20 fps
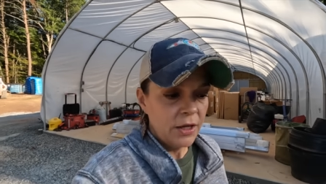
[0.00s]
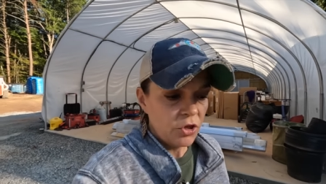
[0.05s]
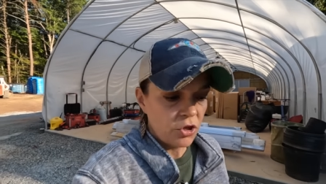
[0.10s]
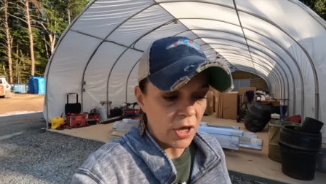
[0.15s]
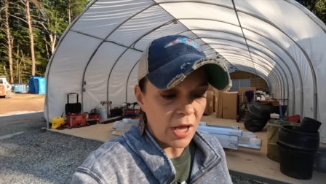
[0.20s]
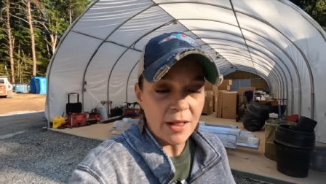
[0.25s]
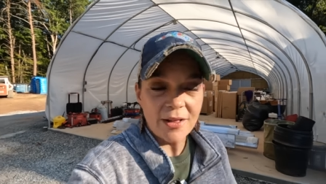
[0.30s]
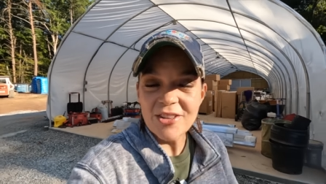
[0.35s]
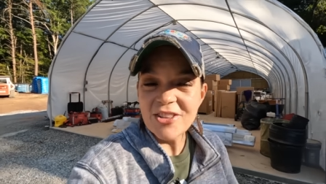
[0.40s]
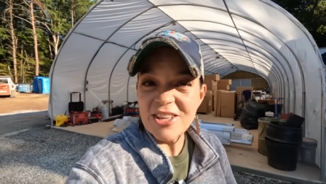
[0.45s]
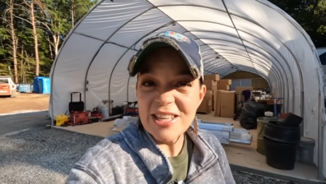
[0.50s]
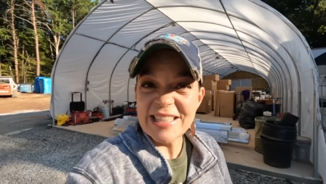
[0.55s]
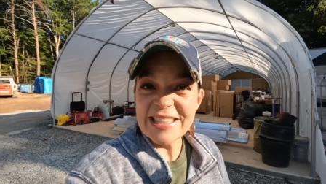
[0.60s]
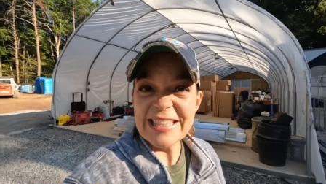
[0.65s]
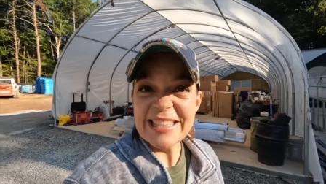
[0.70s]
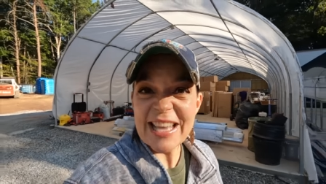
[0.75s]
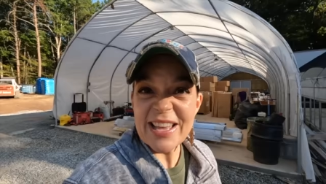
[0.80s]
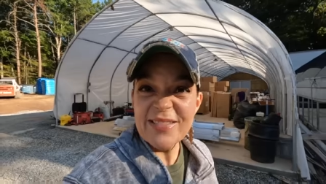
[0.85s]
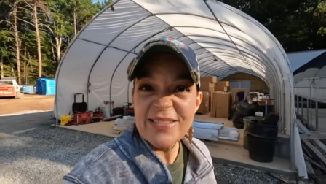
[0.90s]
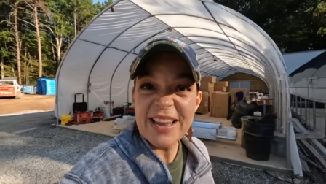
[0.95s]

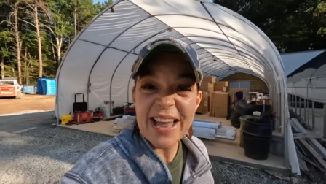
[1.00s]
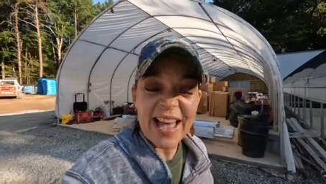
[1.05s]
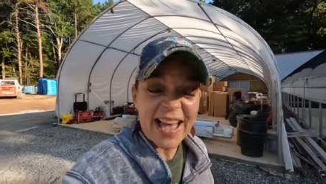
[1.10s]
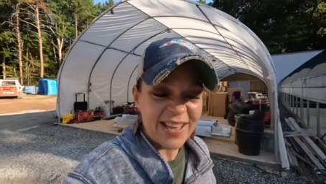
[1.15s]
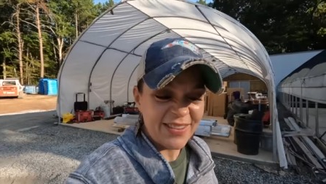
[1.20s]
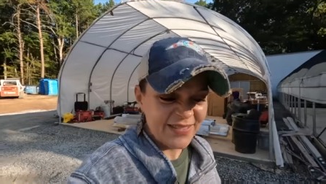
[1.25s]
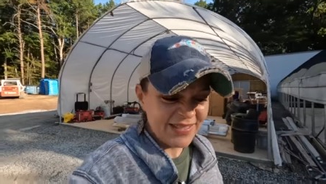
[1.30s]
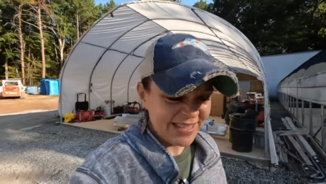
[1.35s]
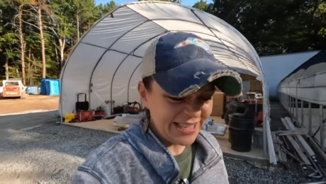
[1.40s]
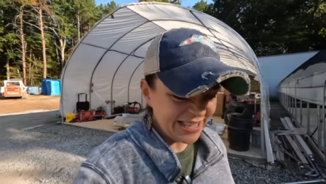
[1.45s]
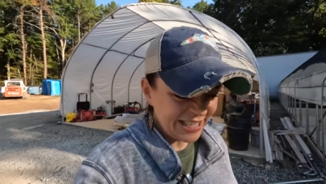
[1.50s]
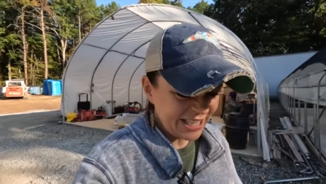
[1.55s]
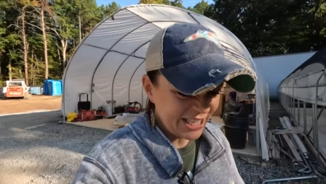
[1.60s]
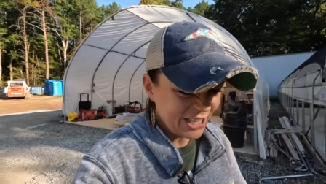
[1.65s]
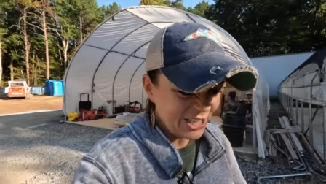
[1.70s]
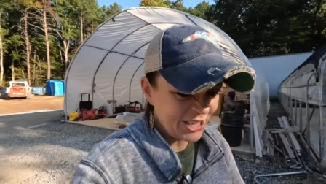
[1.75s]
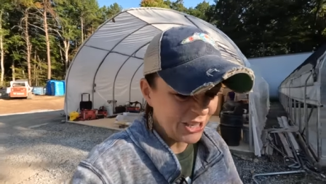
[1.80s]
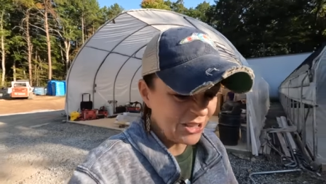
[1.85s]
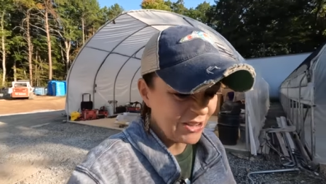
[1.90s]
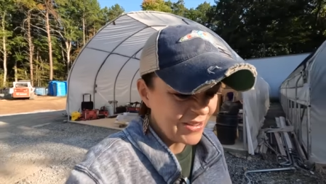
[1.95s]
challenging sometimes
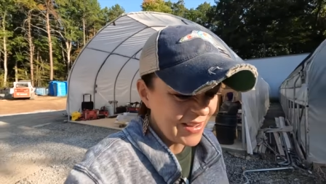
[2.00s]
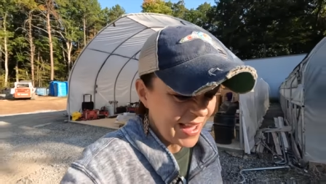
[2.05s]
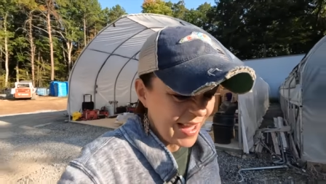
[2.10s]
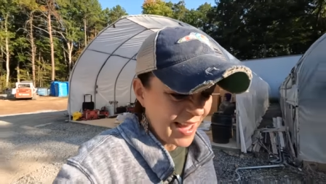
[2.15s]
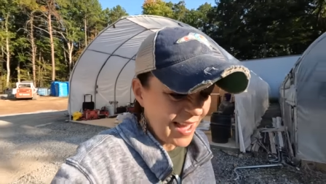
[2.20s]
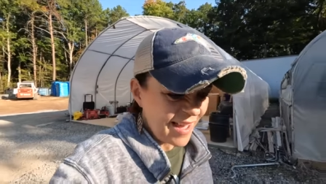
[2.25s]
to